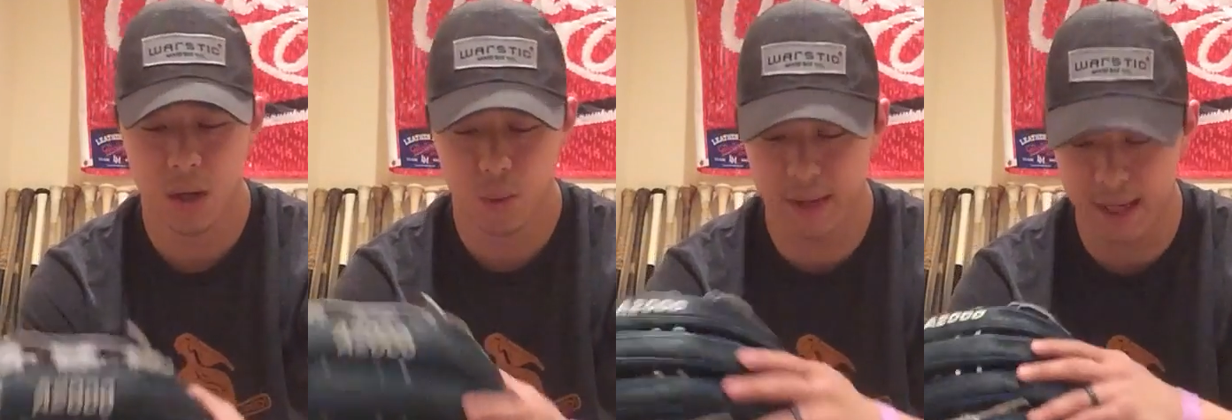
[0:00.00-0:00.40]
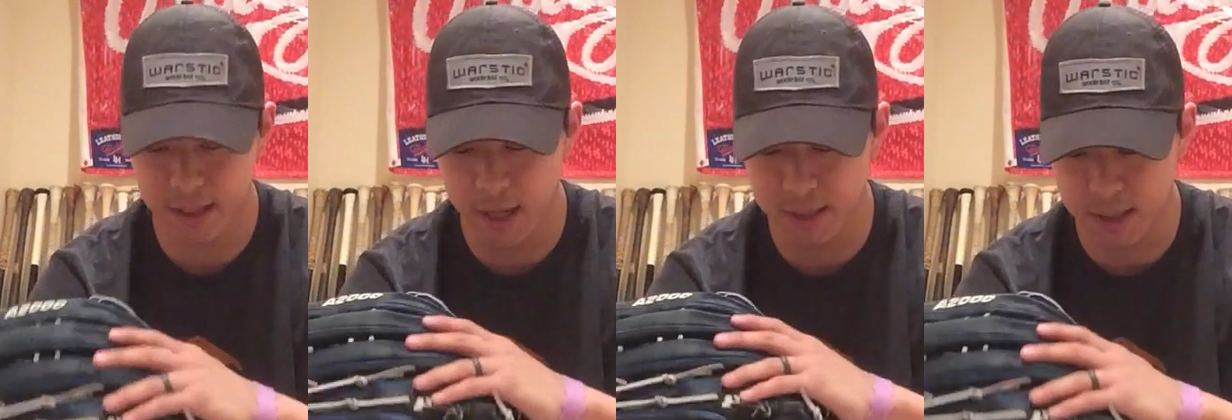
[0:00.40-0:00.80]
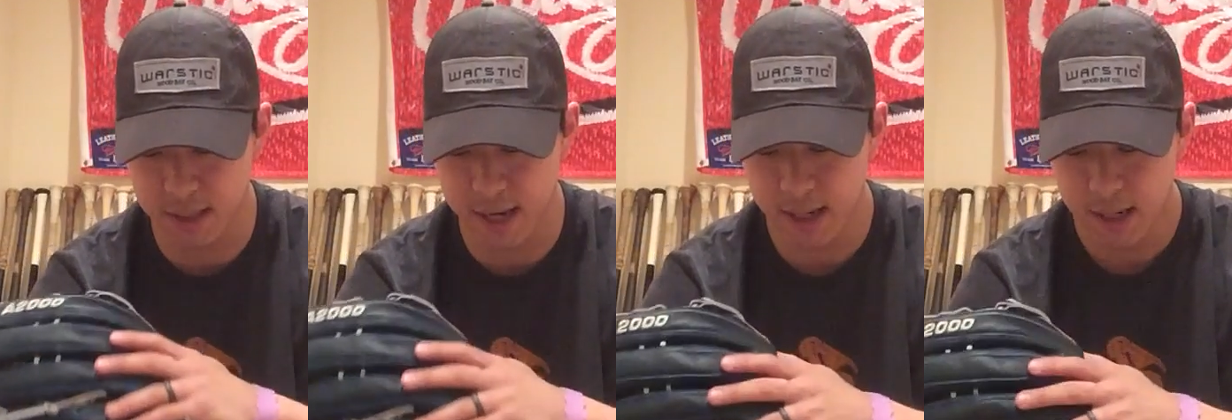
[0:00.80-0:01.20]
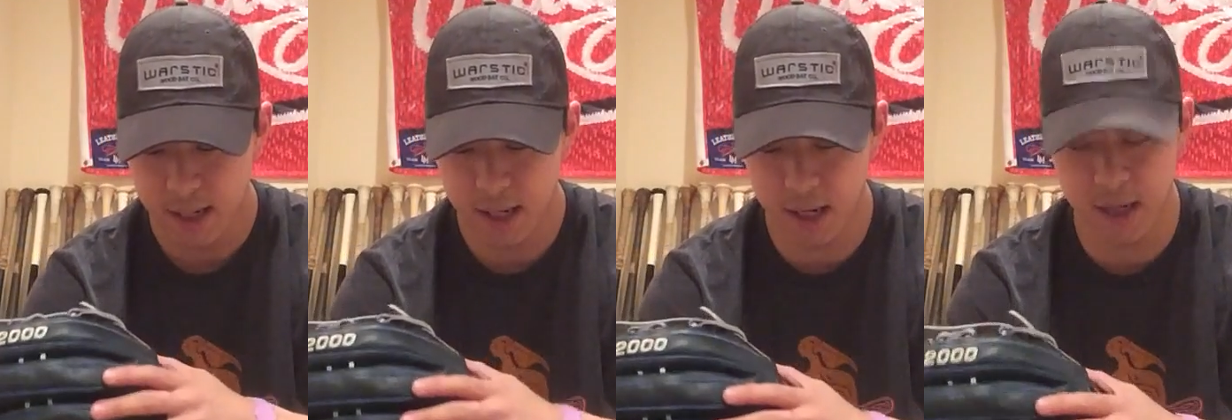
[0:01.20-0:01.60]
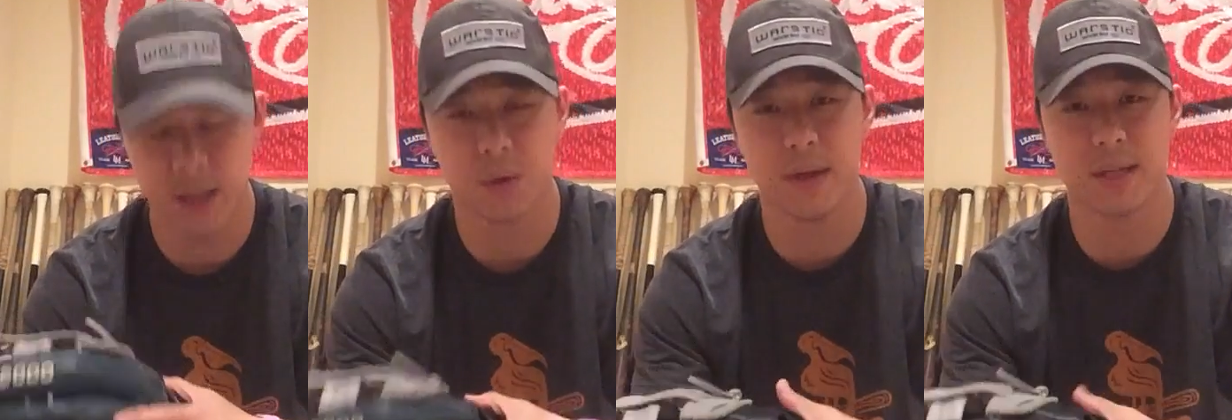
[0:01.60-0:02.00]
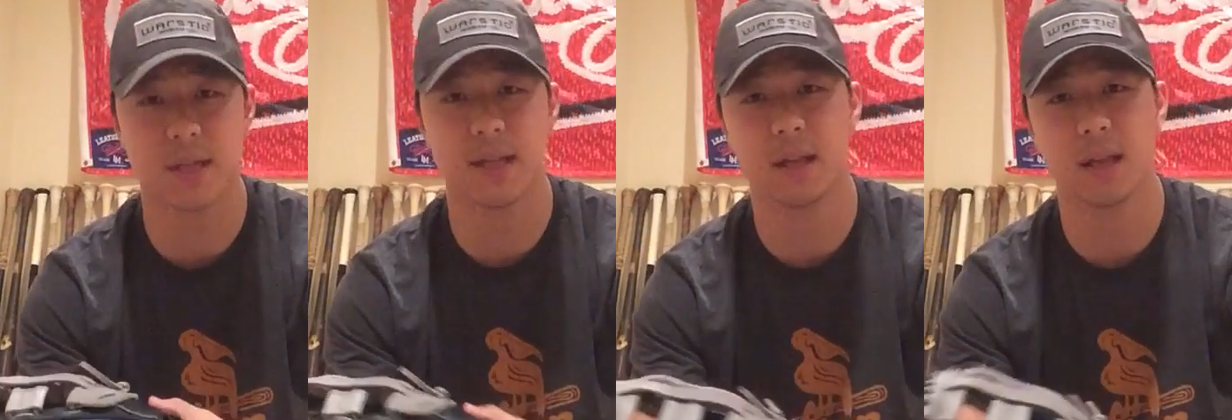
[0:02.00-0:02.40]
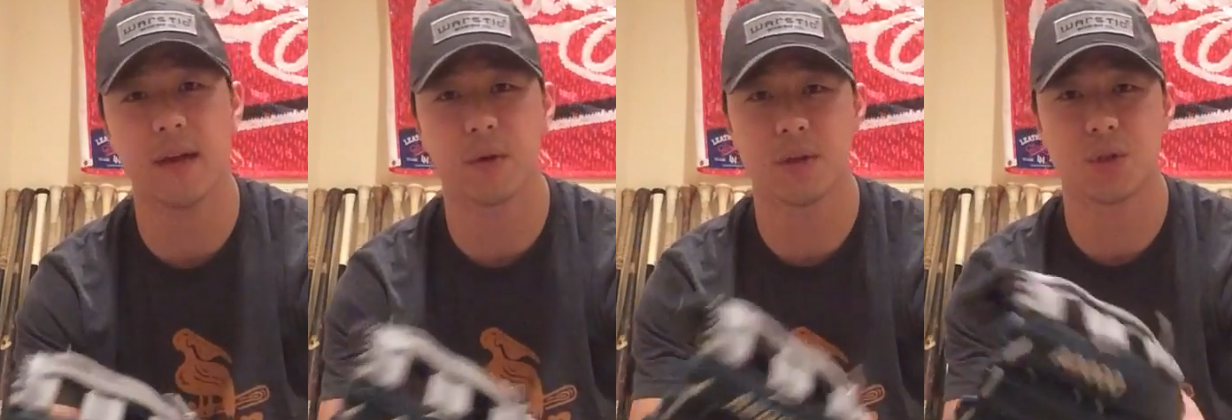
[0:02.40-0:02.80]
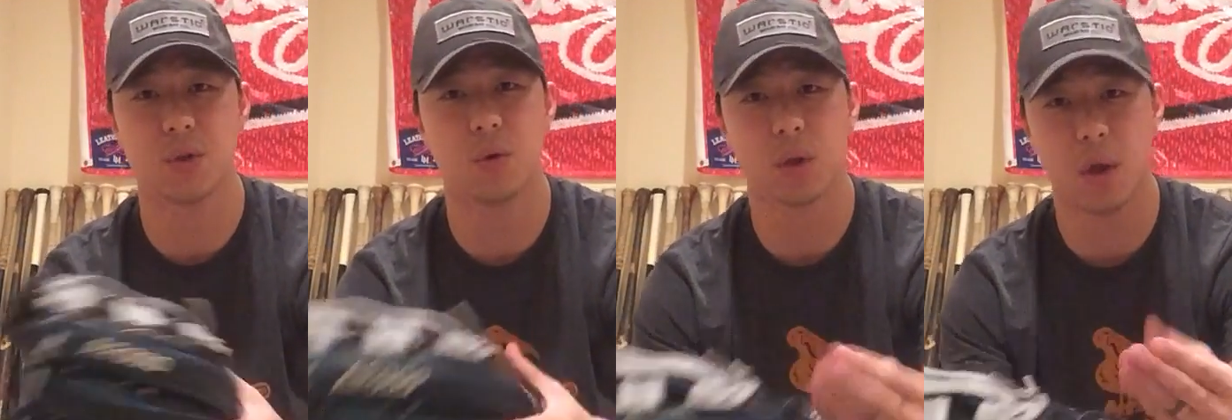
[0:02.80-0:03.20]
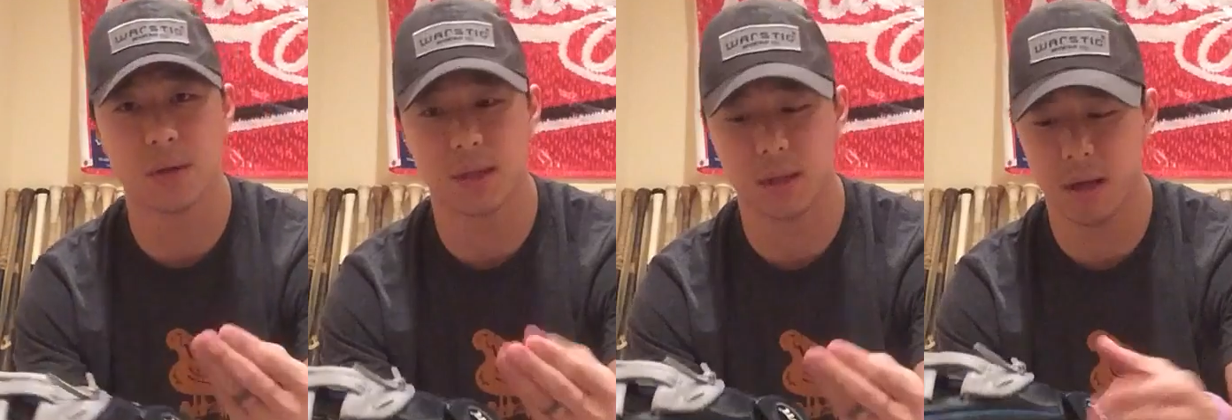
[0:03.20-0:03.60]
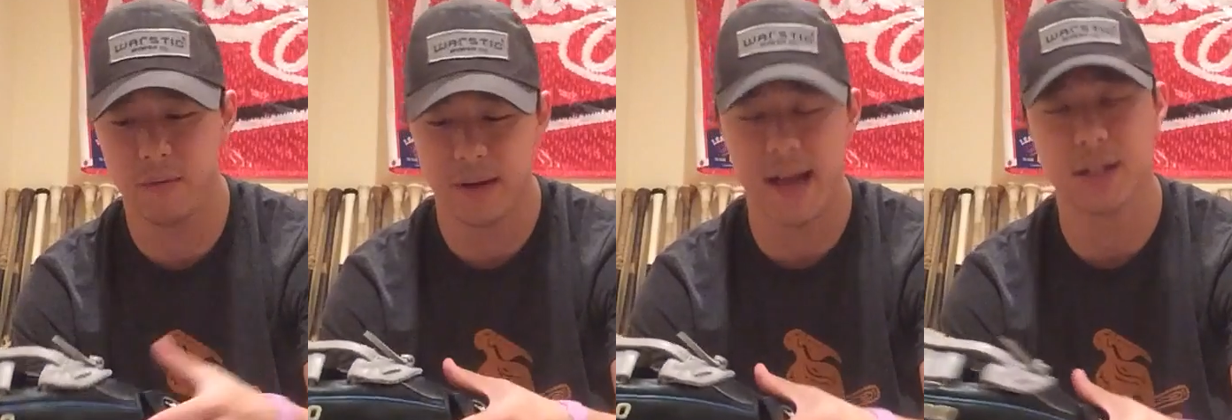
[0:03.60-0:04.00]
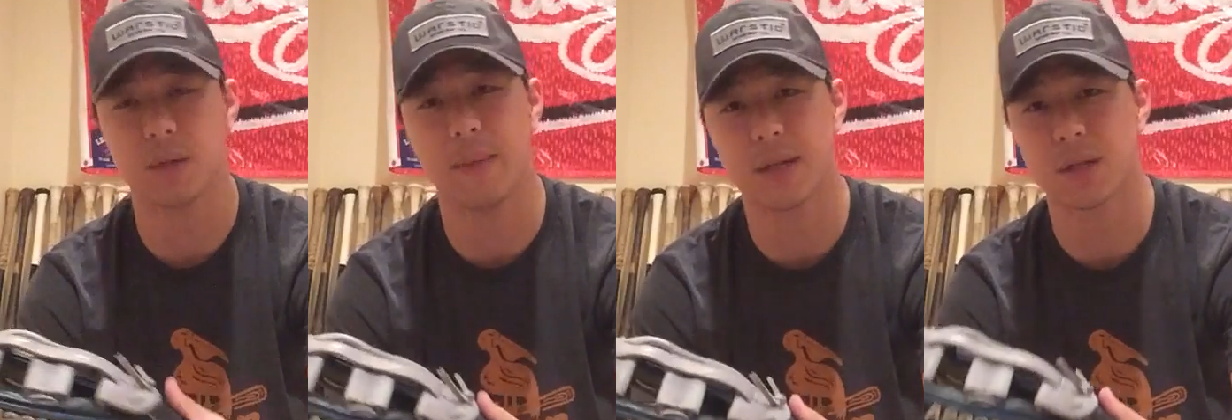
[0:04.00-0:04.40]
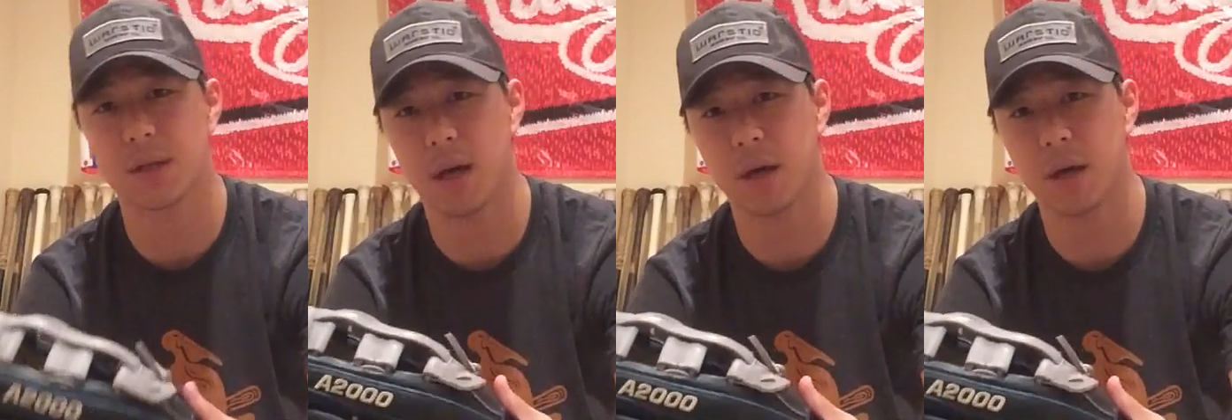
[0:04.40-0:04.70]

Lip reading: What that does is that it increases the leverage to close the glove and actually makes